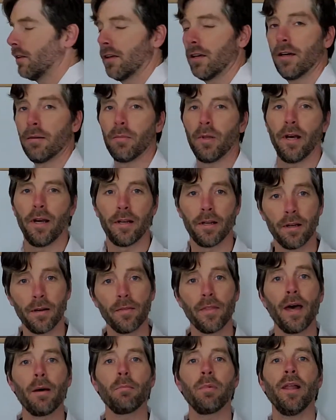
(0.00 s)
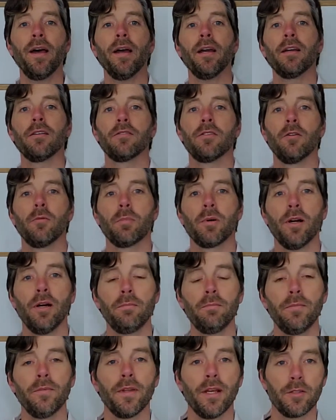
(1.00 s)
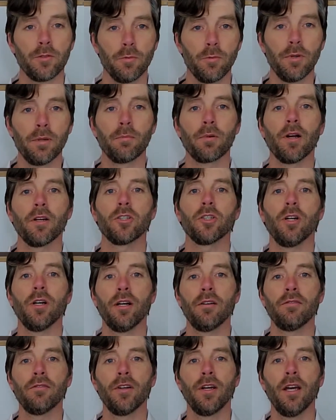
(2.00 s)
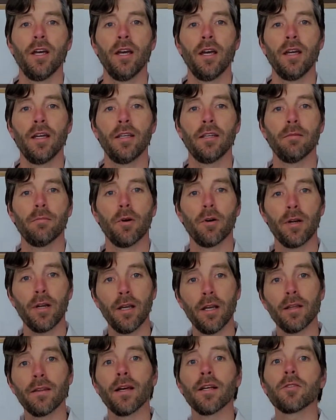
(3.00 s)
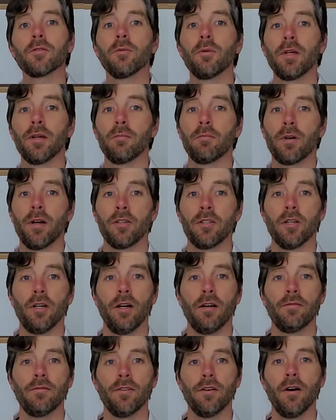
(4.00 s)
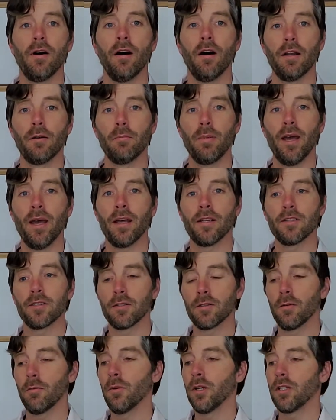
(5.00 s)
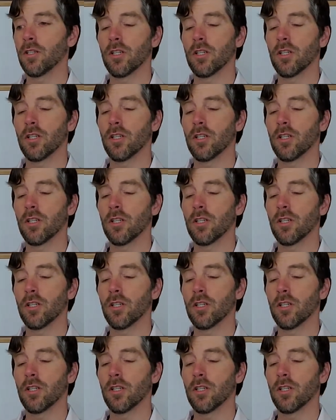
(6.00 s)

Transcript: gum line. That plaque is no problem. That's what we brush off in the morning, and that's what we can brush off on pets, which